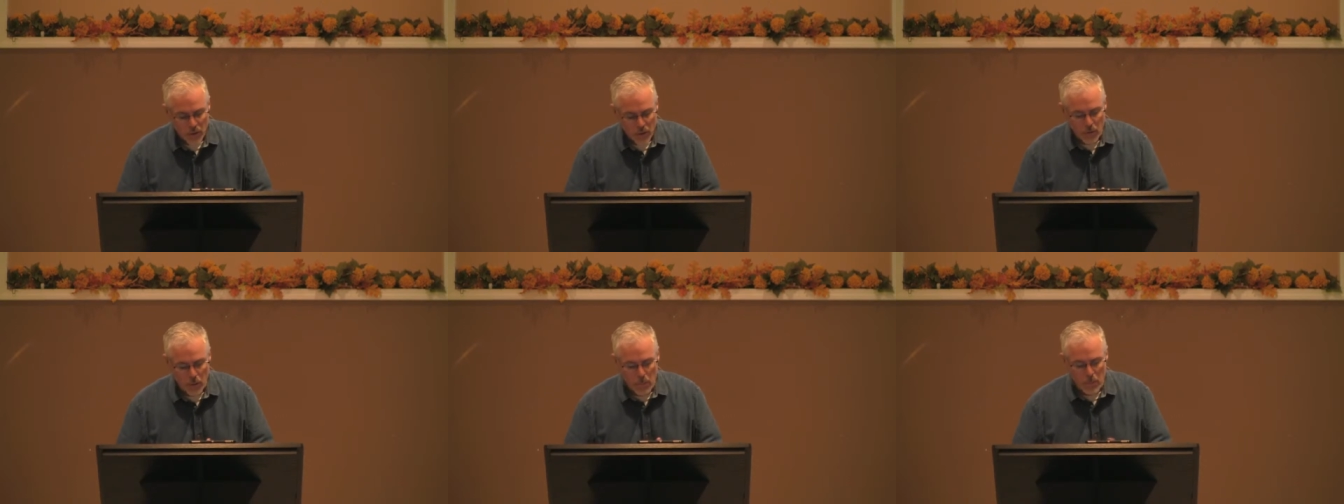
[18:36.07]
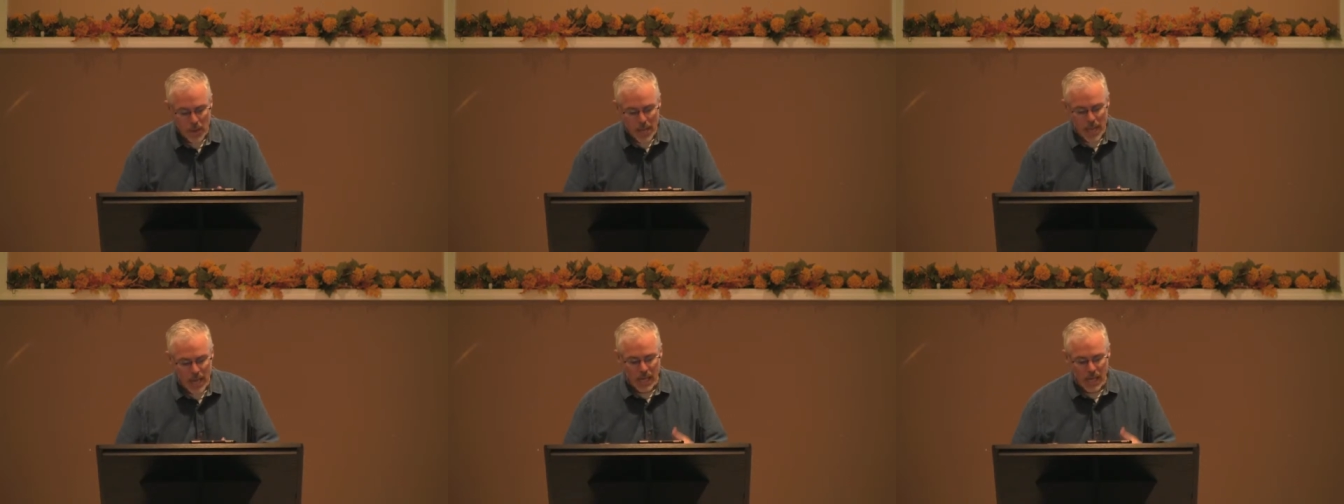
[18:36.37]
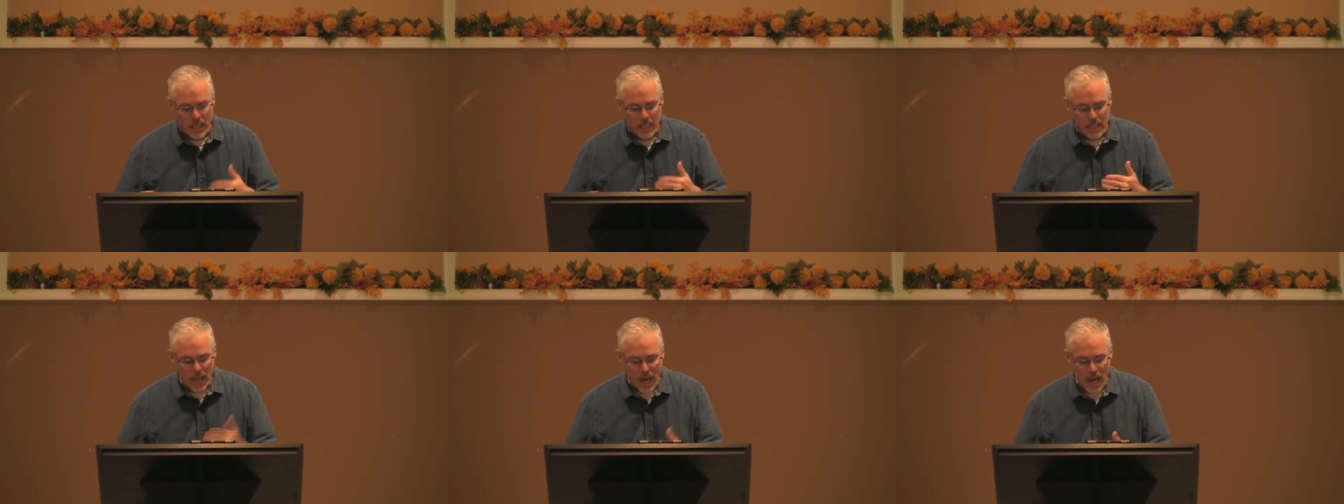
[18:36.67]
from
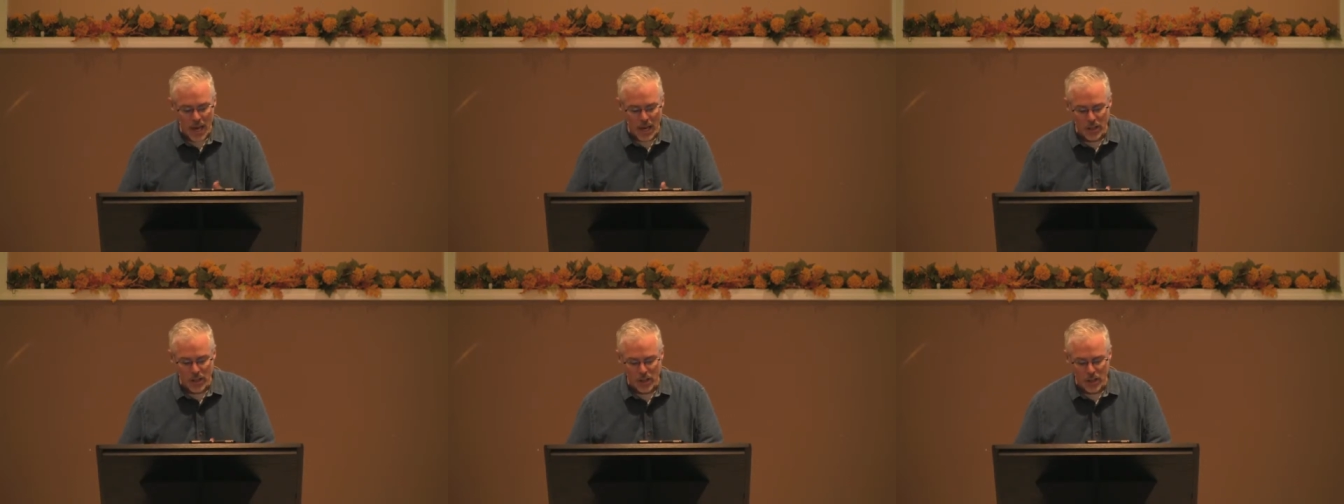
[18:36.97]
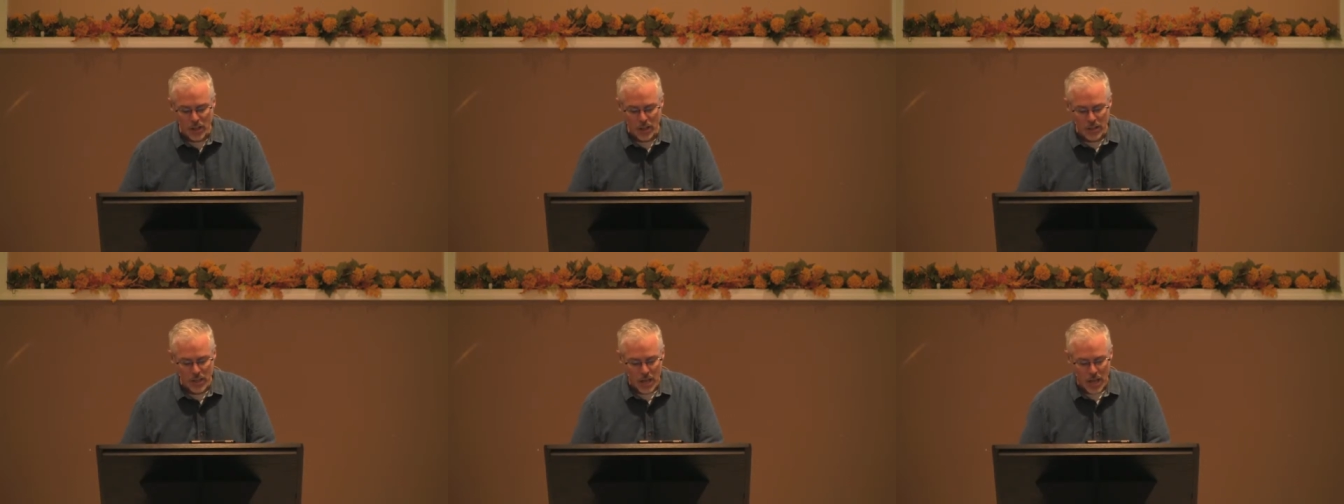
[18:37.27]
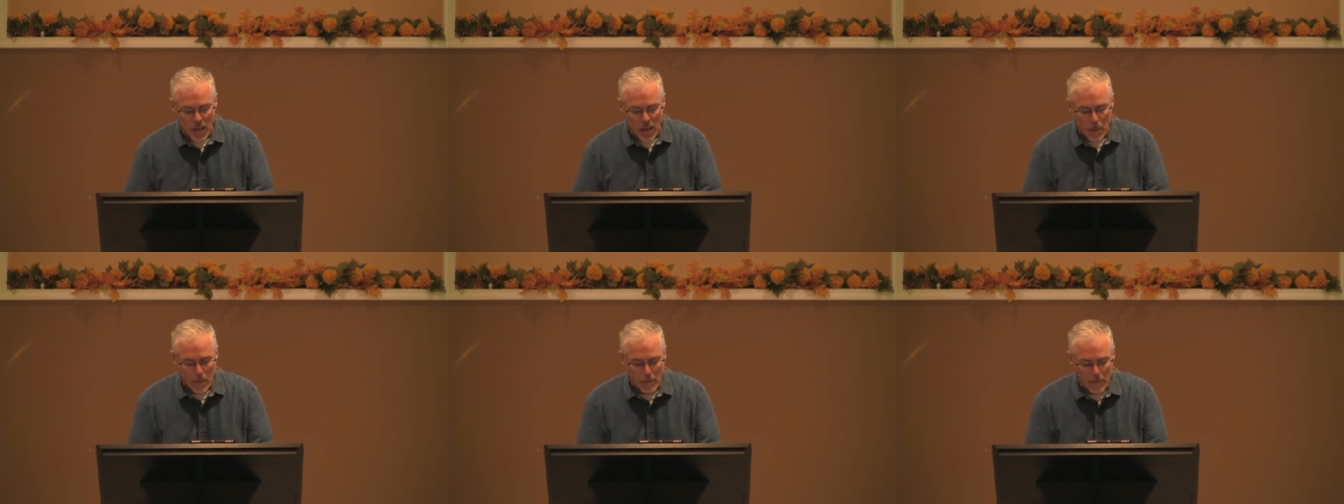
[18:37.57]
being conquered
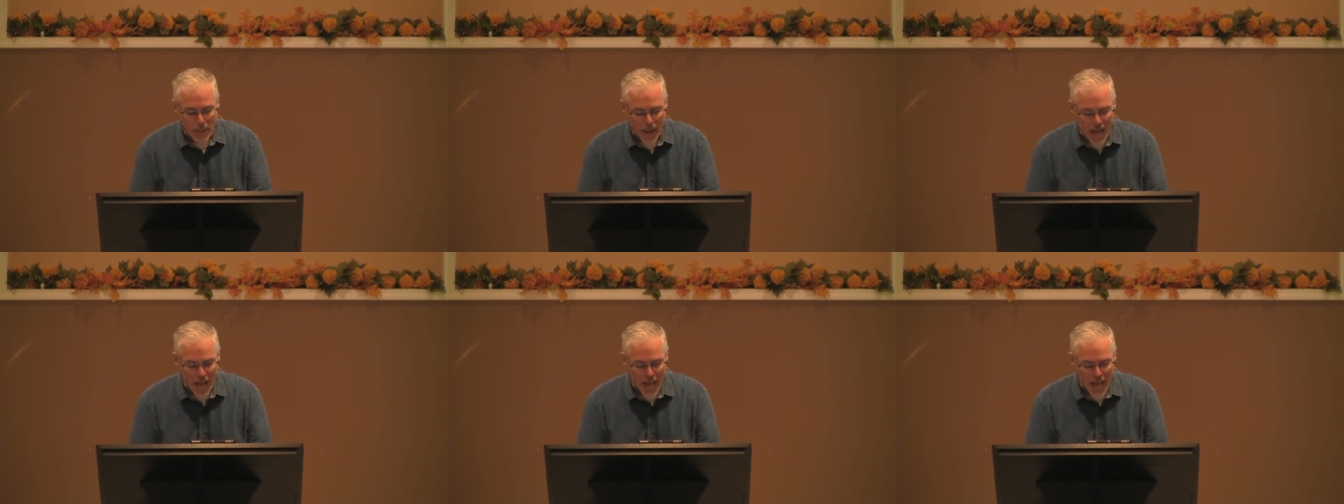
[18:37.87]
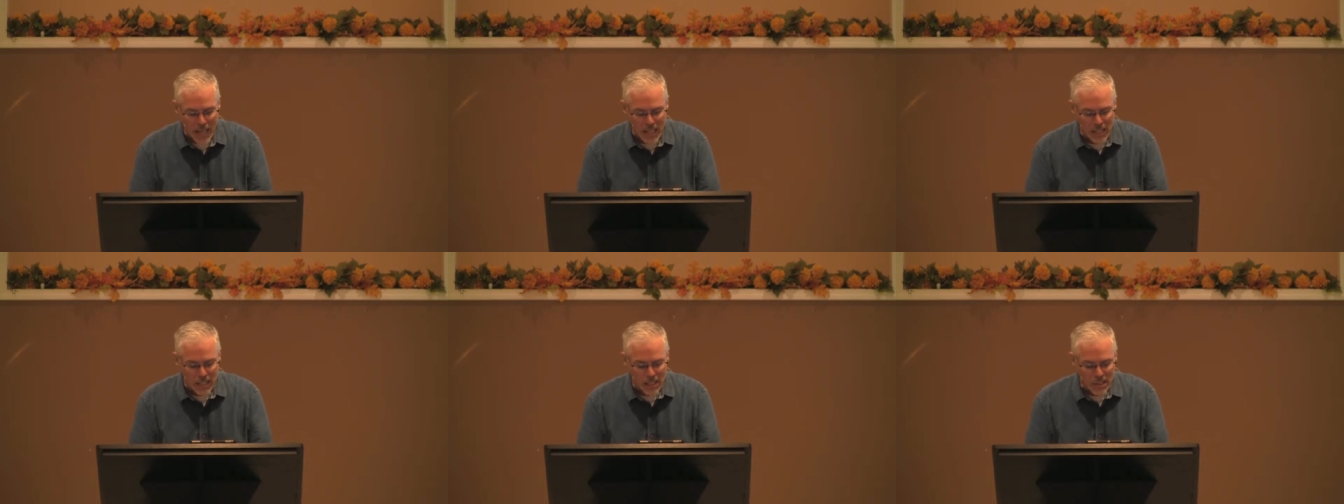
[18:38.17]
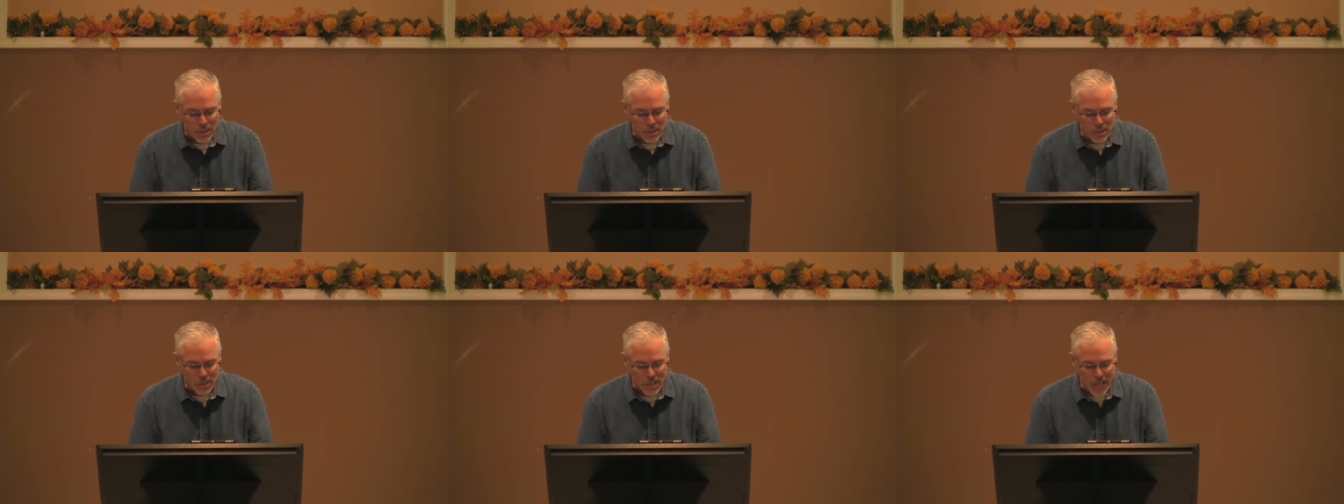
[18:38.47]
by
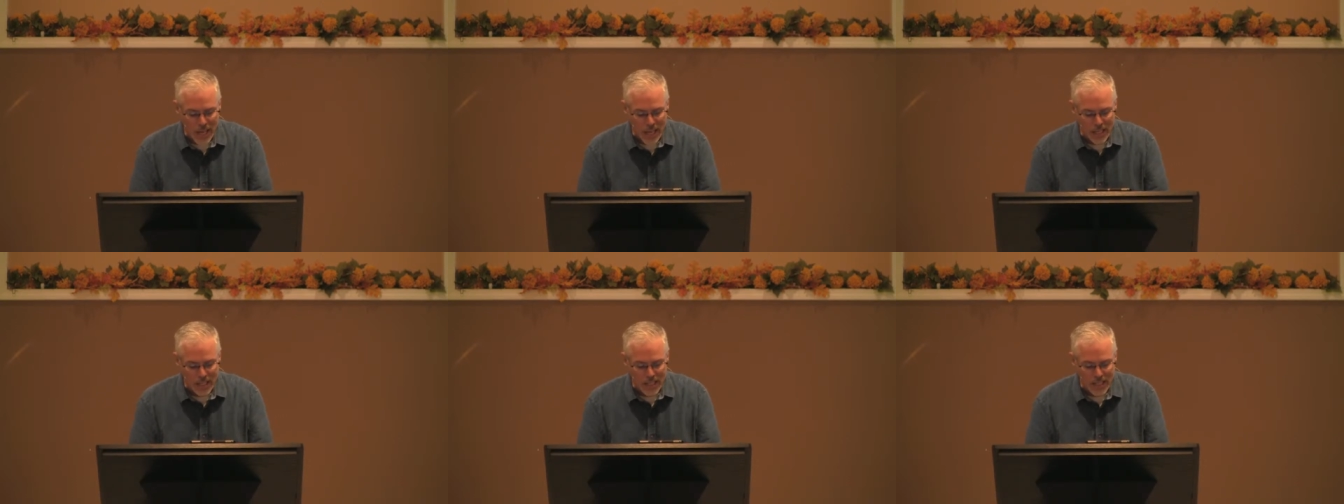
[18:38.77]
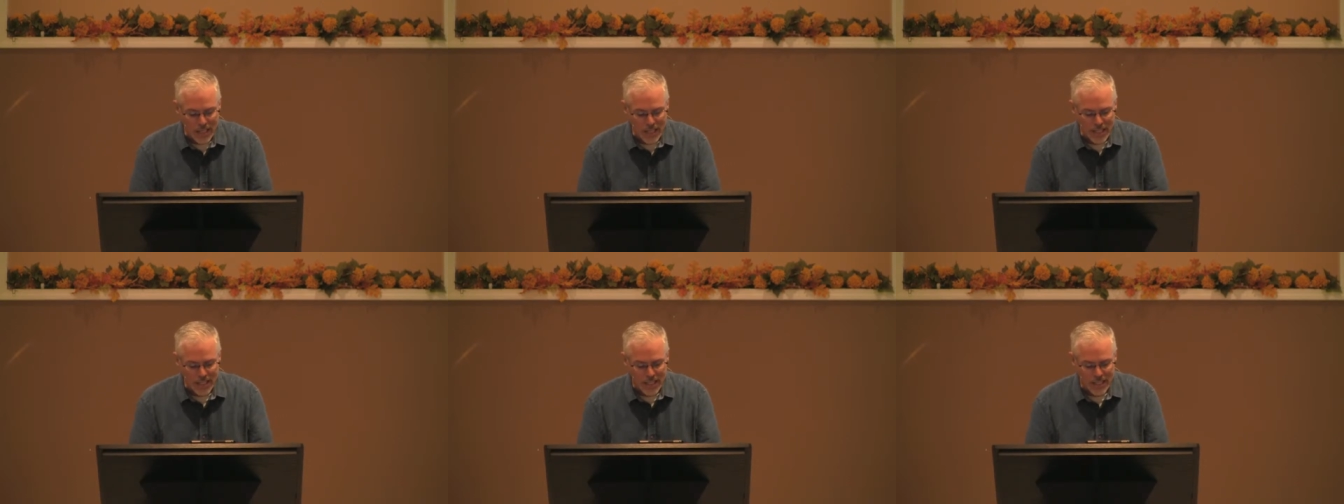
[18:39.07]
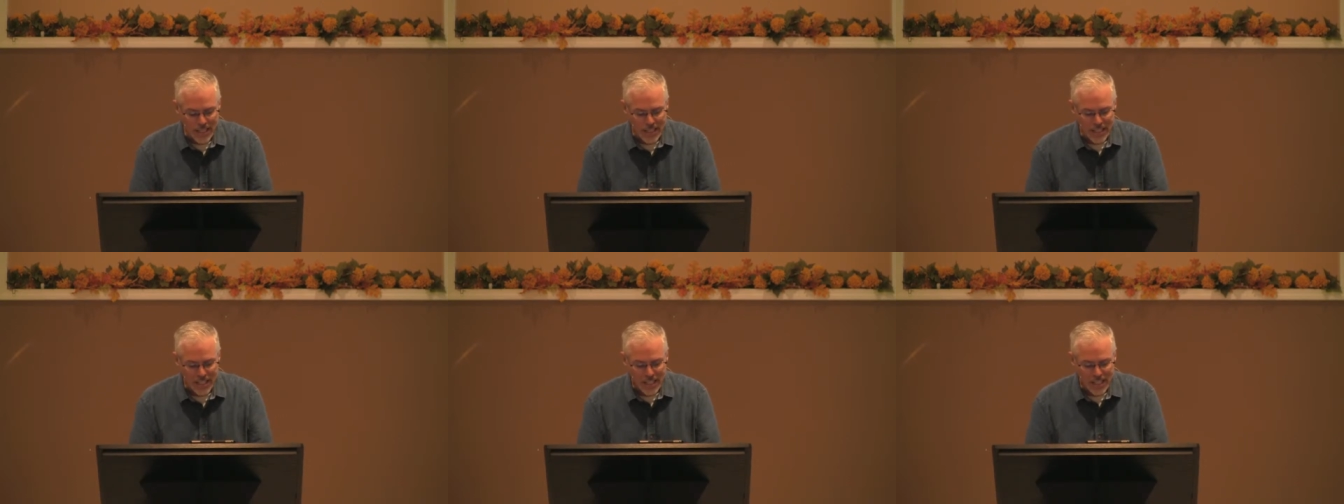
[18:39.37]
sin.
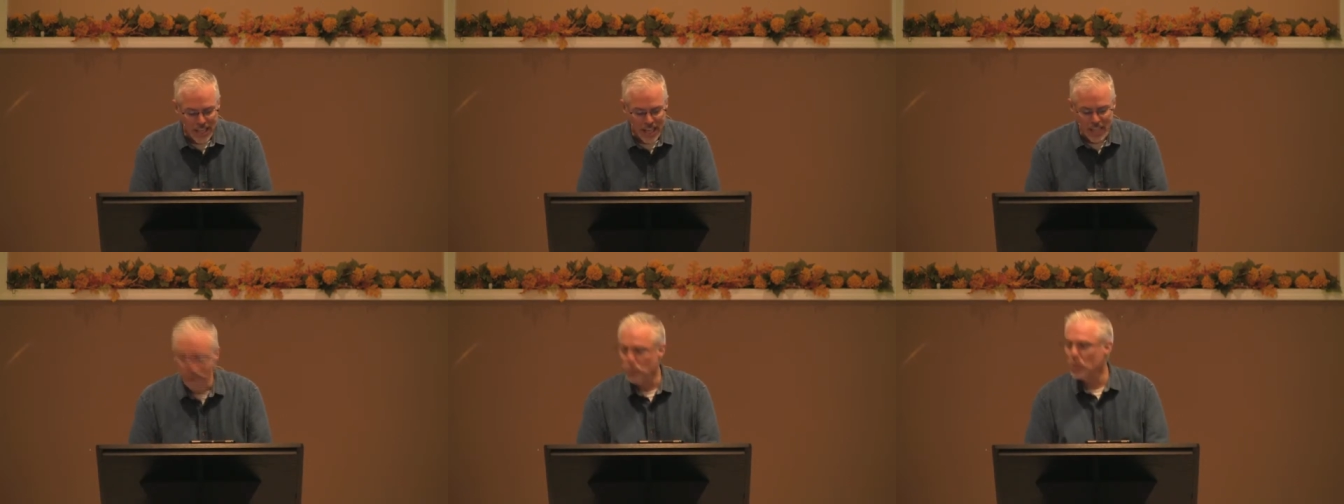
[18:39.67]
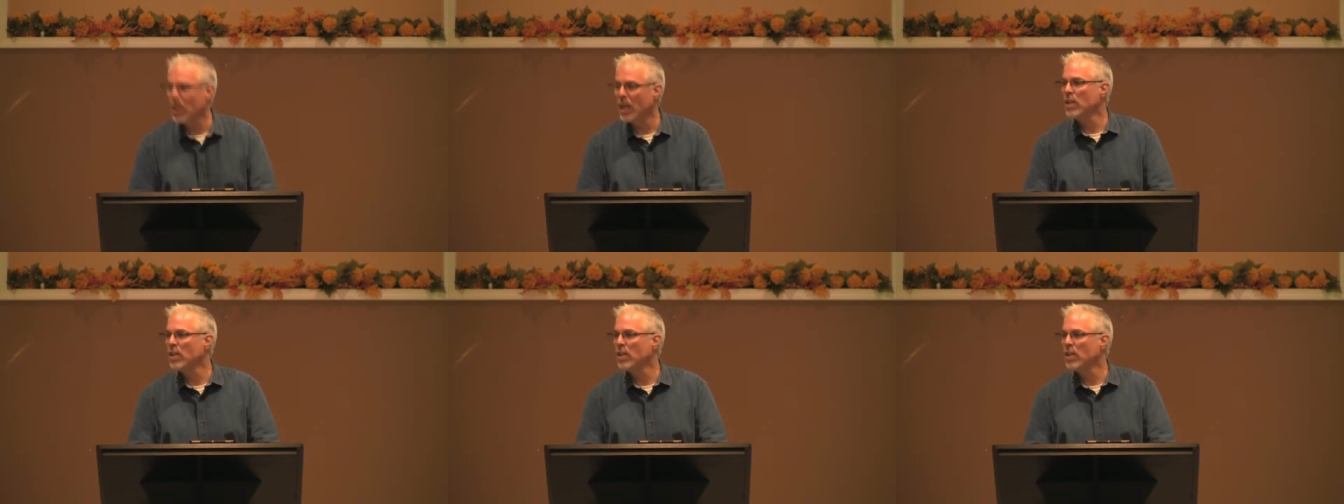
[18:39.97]
And